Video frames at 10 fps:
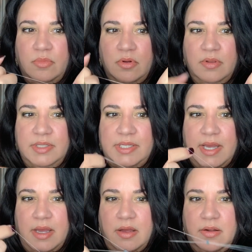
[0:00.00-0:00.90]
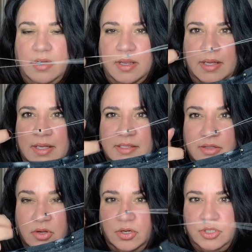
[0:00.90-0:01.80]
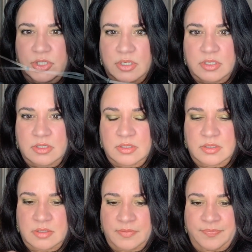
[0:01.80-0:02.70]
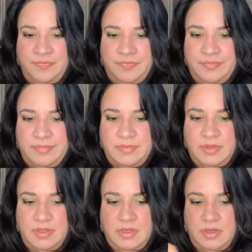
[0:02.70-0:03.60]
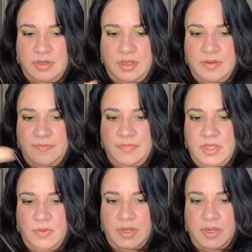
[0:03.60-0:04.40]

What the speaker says: pull this out, it gets larger. Ugh, there